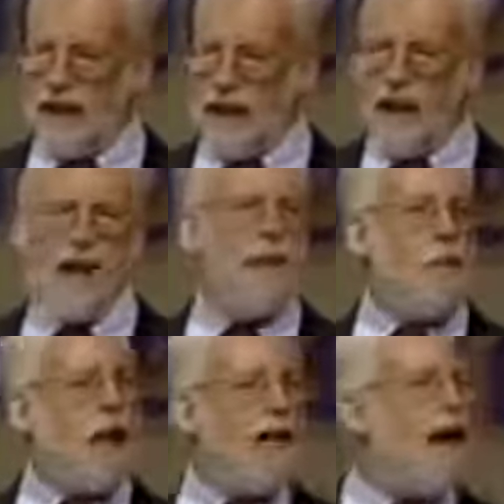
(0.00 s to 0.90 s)
And it,
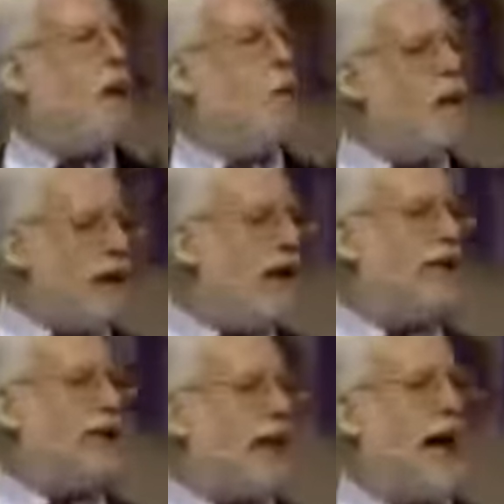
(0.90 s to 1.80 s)
right now, we're in
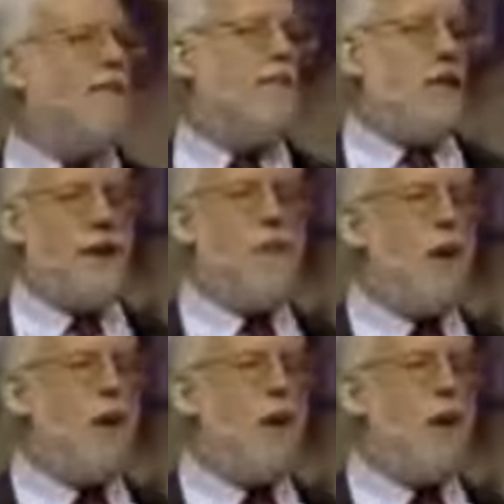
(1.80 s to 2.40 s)
its time frame.